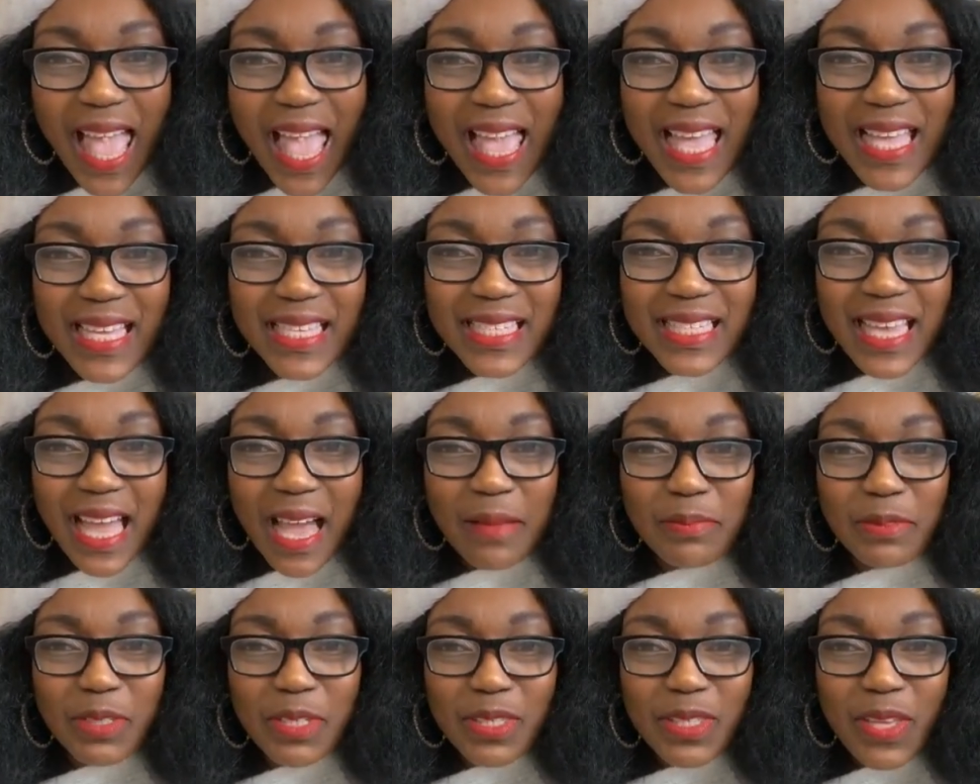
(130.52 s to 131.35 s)
And
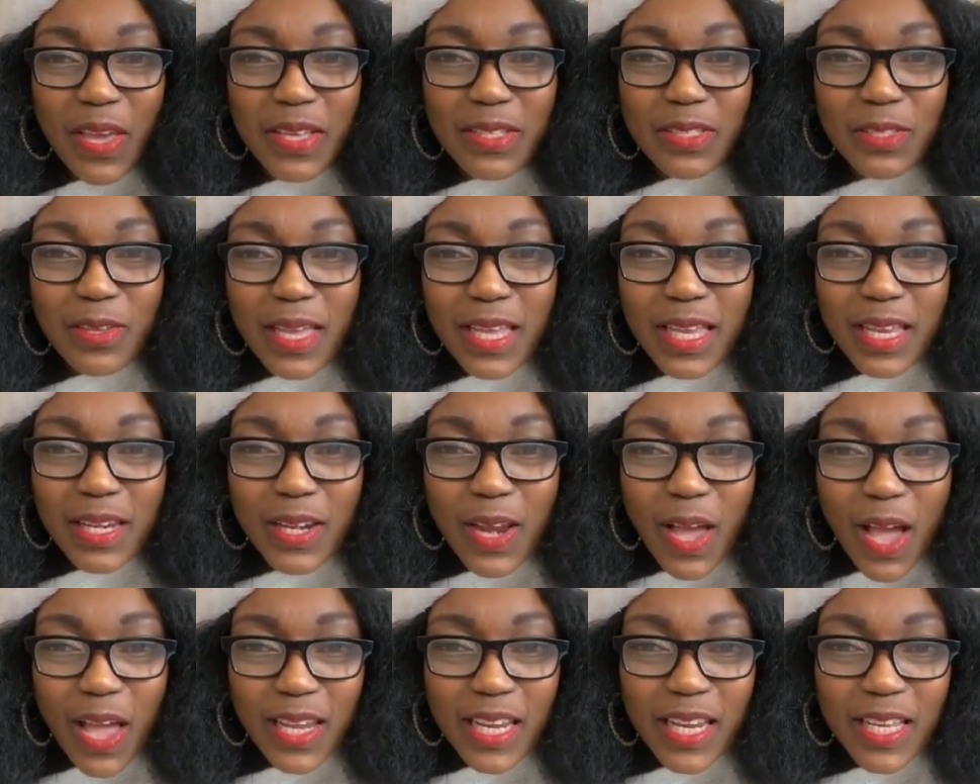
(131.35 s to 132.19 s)
I'm just going to
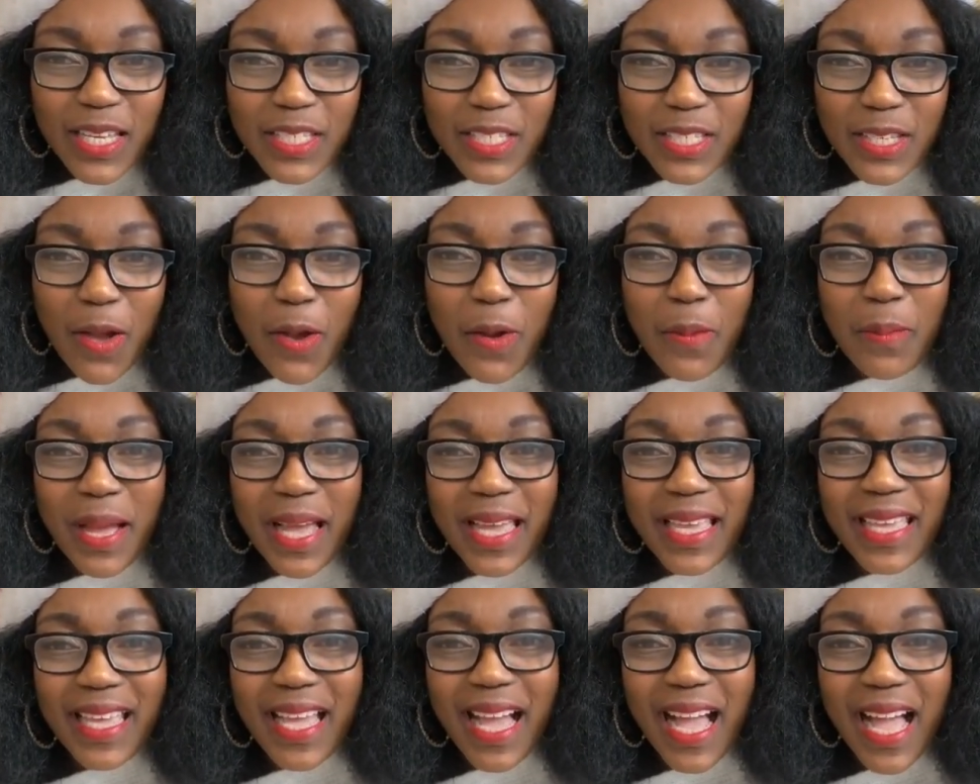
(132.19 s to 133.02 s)
acknowledge, oh
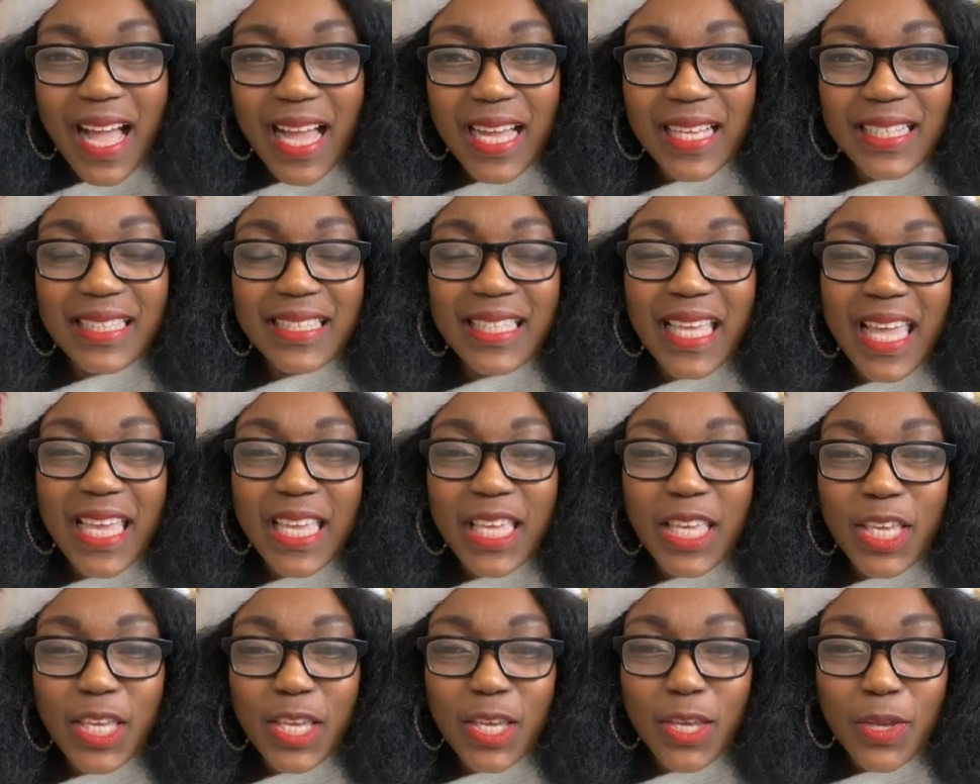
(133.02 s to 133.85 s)
my God,
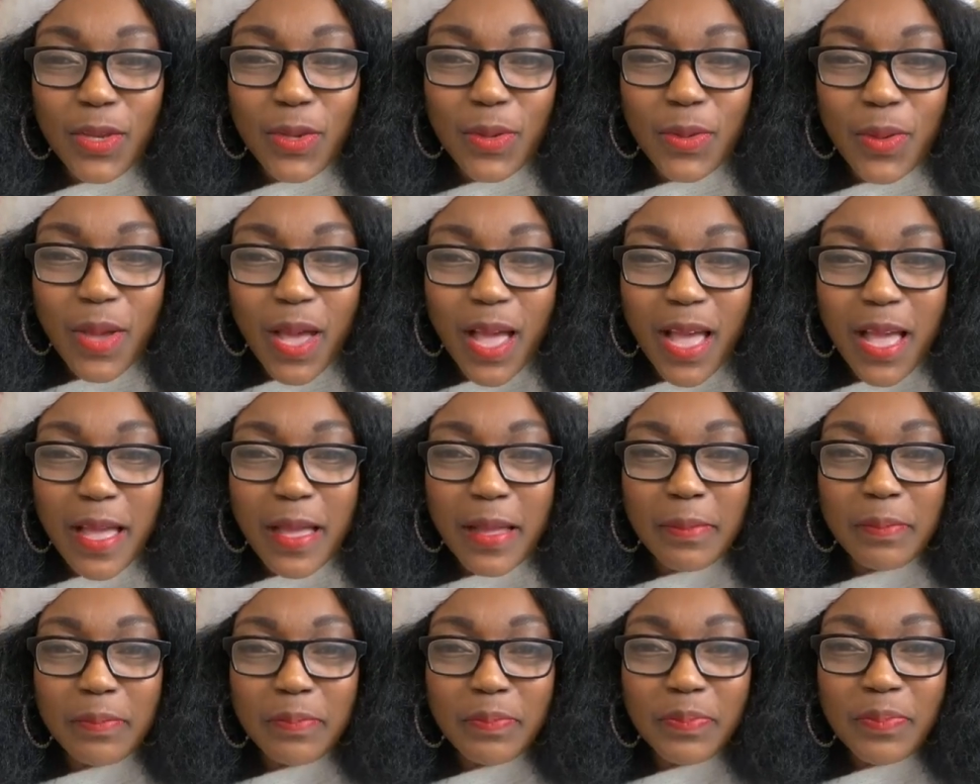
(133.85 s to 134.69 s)
thank you.
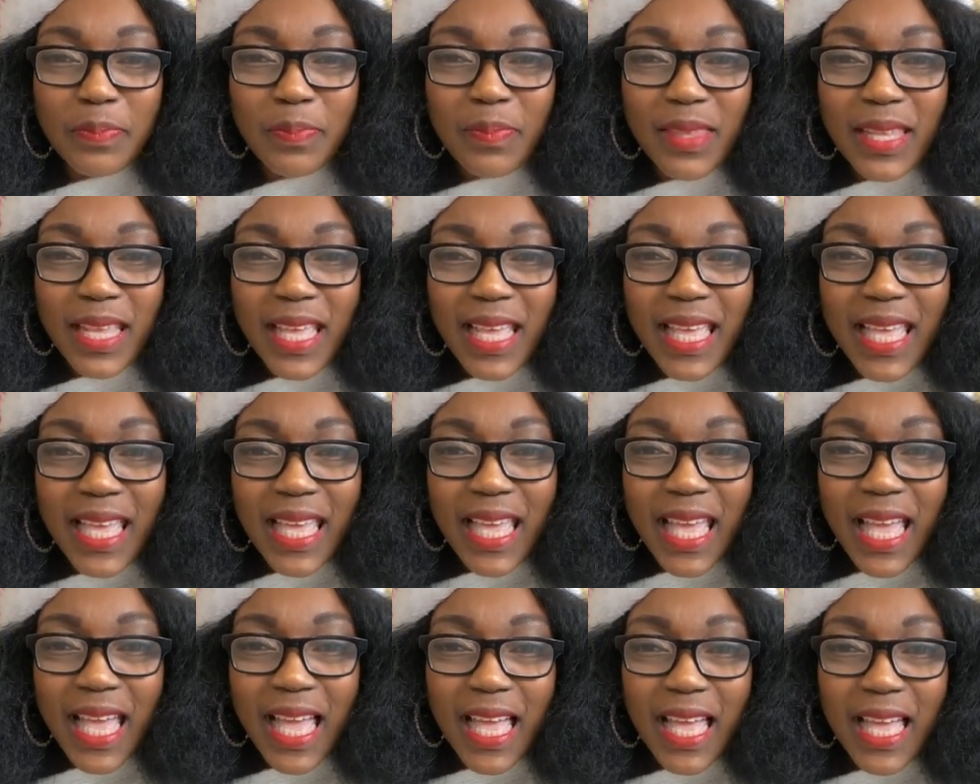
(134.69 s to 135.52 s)
I
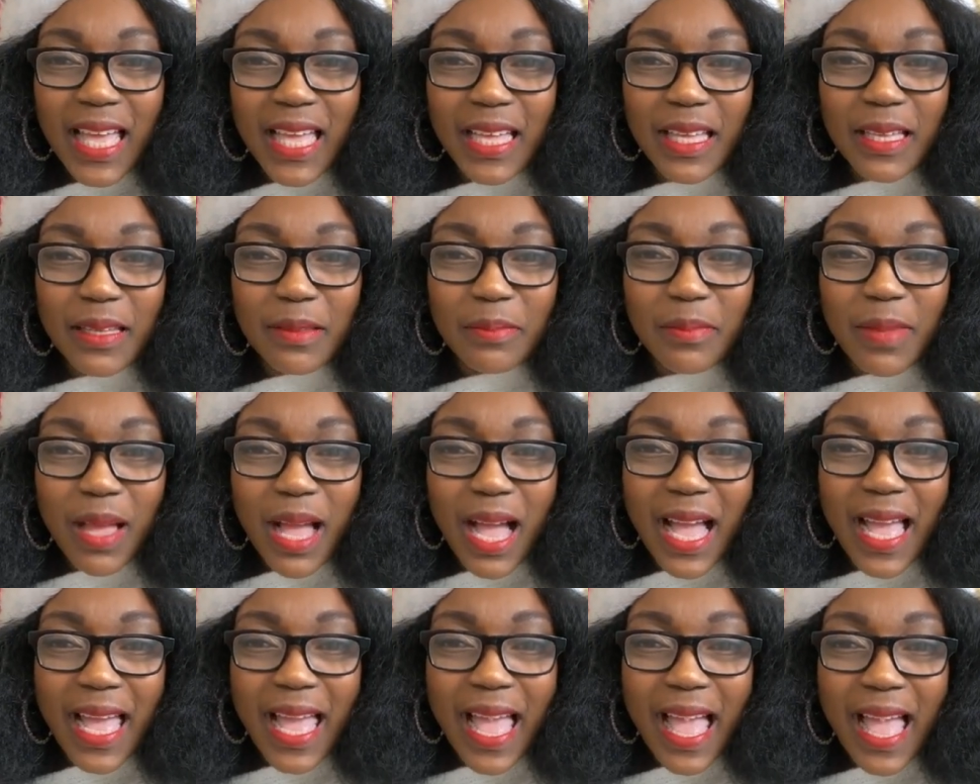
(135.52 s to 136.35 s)

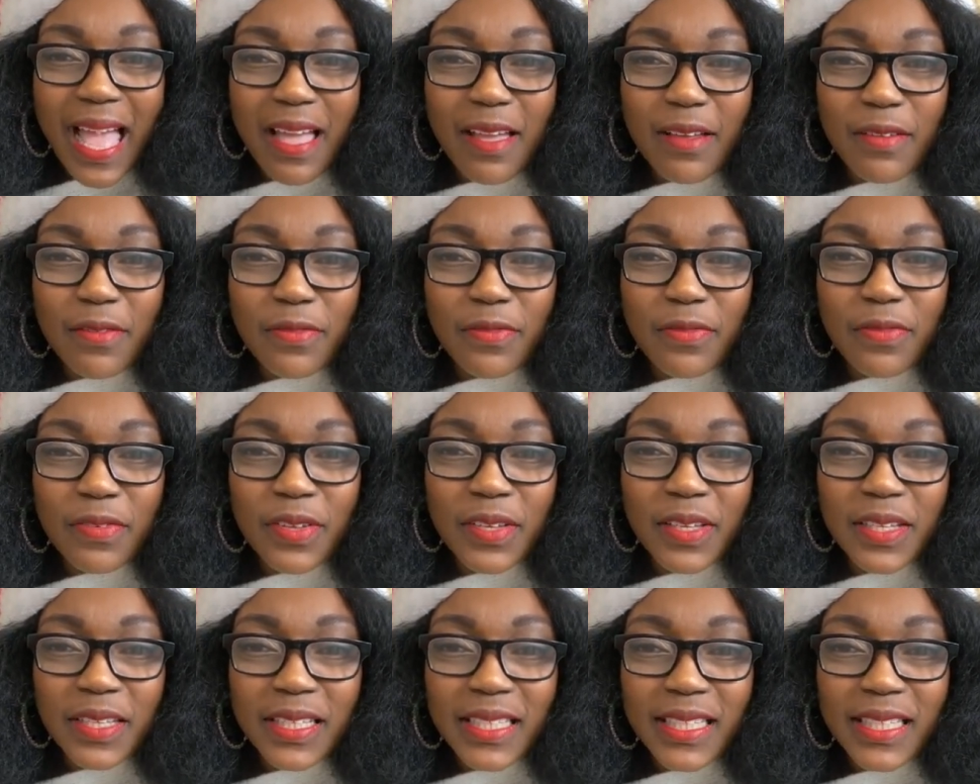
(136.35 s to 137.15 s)
have